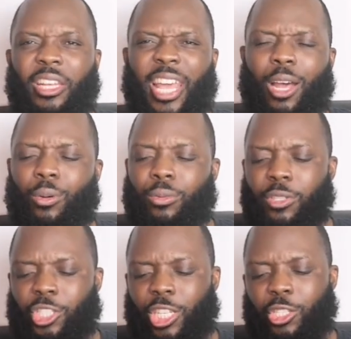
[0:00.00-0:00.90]
Now,
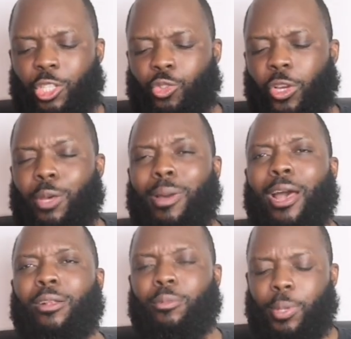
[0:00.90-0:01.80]
she's talking
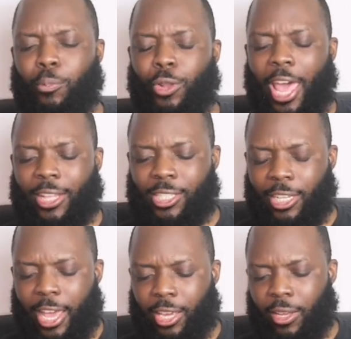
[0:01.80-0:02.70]
about people
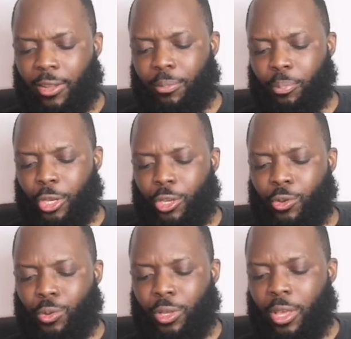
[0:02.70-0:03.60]
acting like
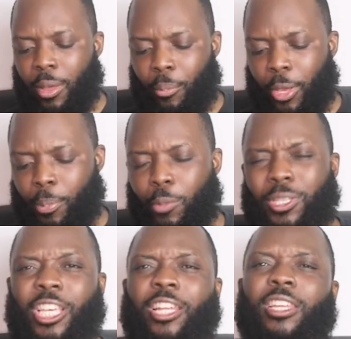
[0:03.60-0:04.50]

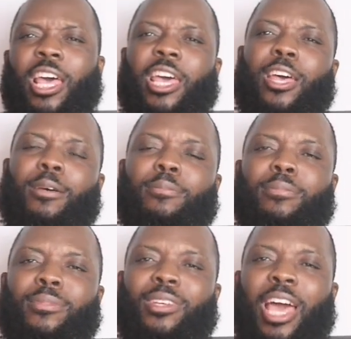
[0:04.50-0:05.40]
prepubescent
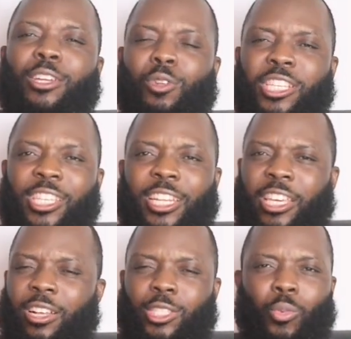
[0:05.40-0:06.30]
adolescent
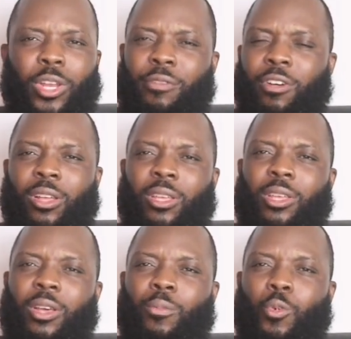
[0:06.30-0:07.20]
girls or whatever.
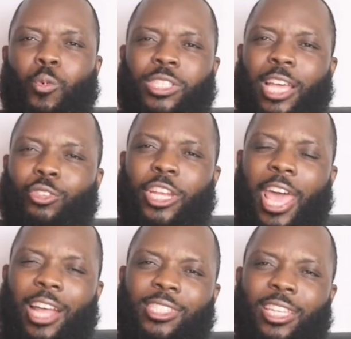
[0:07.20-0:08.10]
Who was actually
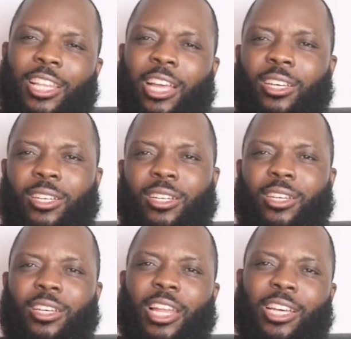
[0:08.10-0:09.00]
acting like
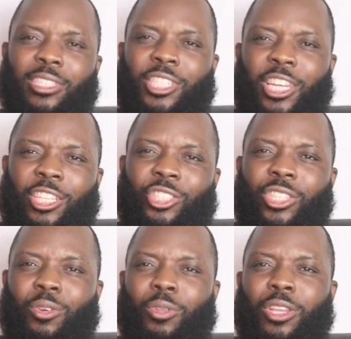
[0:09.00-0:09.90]
a teenage,
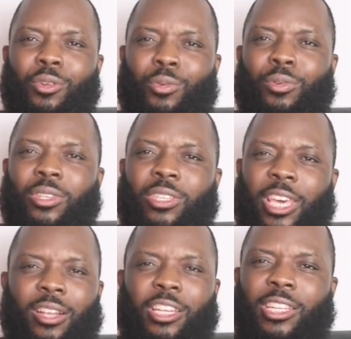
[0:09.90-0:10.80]
little
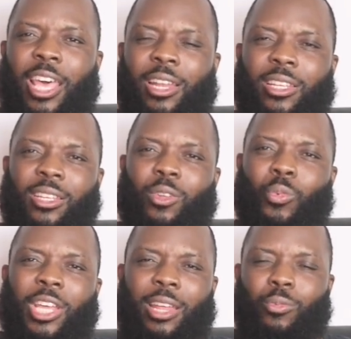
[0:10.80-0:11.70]
girl in that,
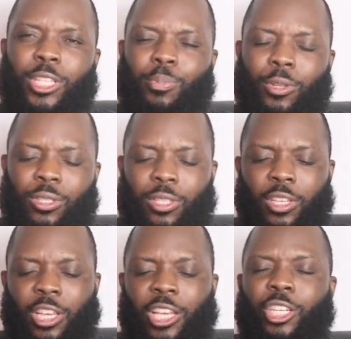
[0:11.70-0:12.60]
with that response.
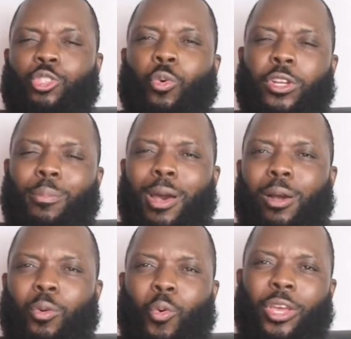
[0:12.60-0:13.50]
She's talking
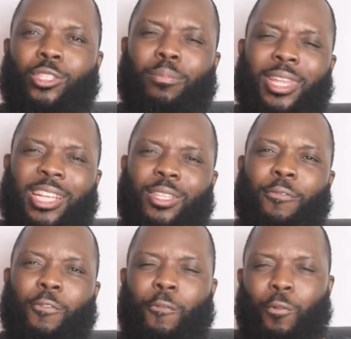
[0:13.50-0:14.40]
about go eat some nasty
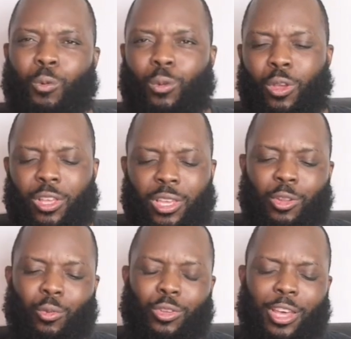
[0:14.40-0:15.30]
fufu.
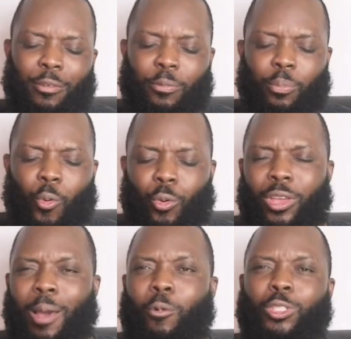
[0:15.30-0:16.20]
You have poor.
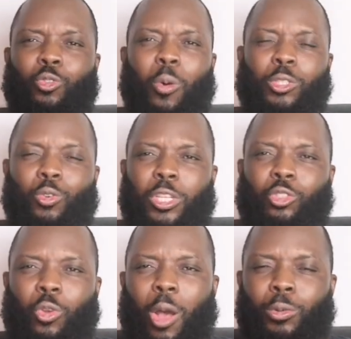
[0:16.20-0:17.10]
I was
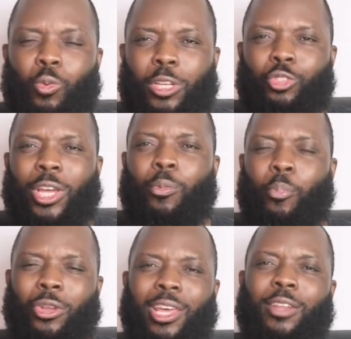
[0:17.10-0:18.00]
only trying to
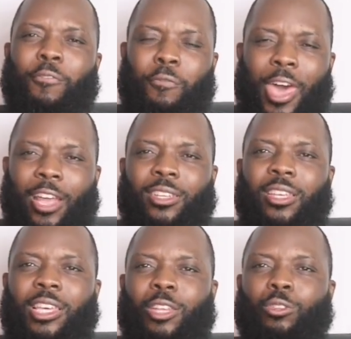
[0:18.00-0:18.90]
point out the fact.
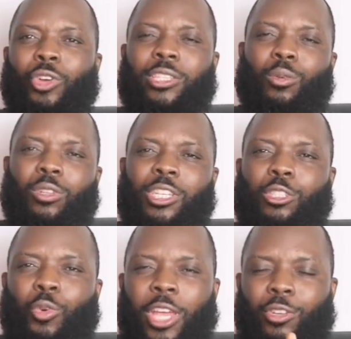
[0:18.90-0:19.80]
Trying
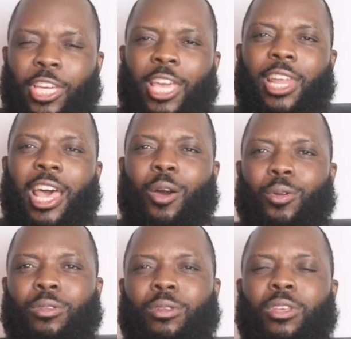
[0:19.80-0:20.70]
to educate her
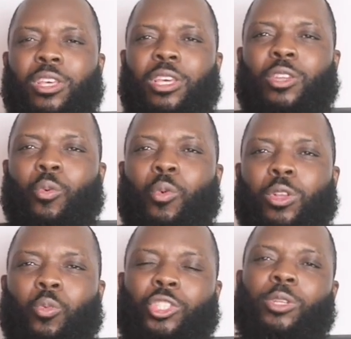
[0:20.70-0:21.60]
on,
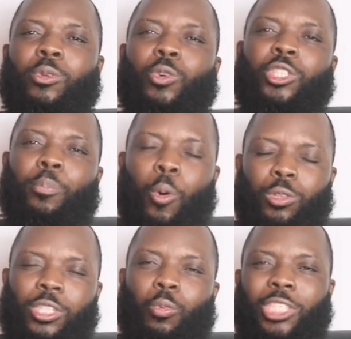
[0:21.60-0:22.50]
what she
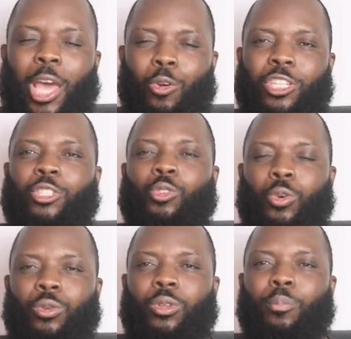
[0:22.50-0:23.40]
posted, which I
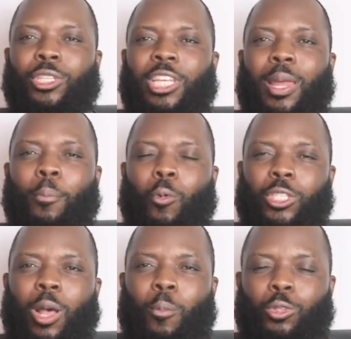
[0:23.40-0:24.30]
understood. But then I'm
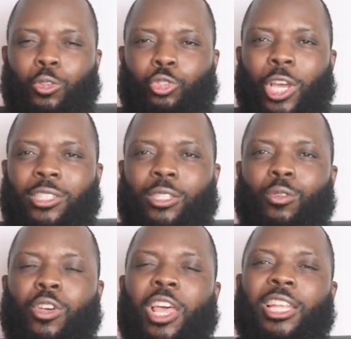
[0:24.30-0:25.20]
also trying
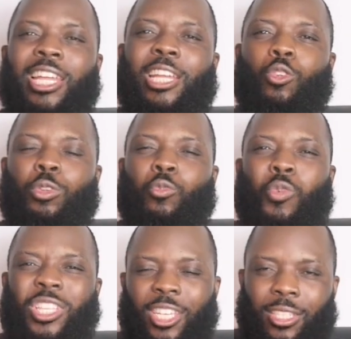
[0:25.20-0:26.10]
to let her know the
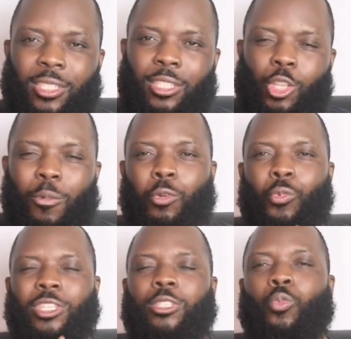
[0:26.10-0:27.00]
reasons, some of the
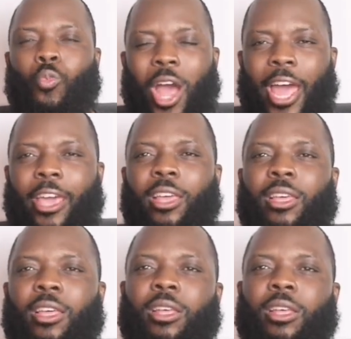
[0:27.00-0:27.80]
reasons why